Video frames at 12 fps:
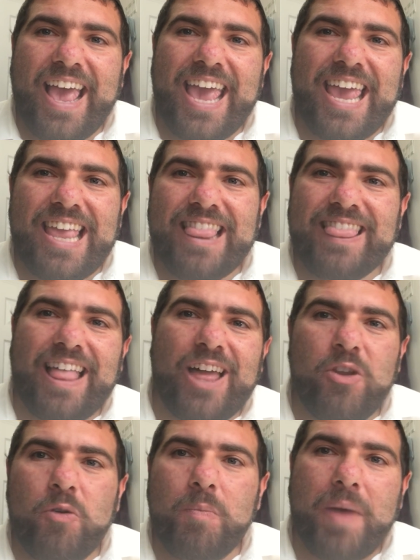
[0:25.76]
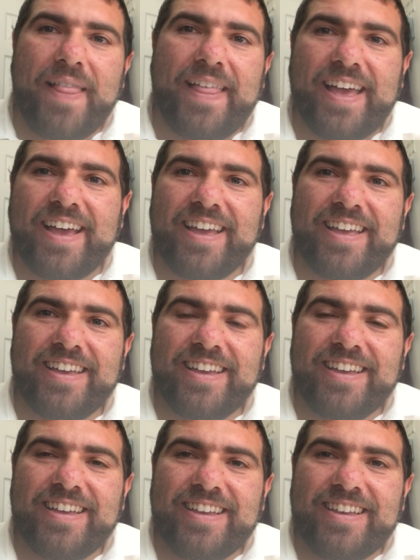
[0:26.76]
Ein Lanu Melech.
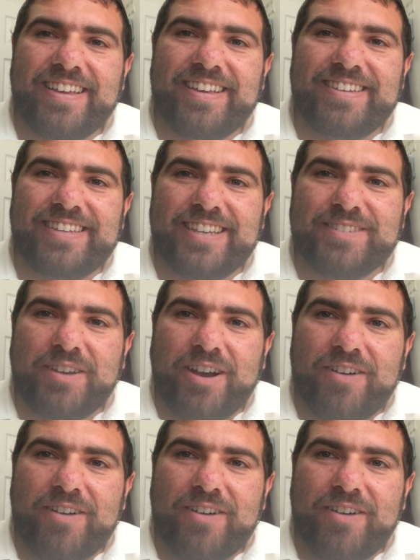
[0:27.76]
He says,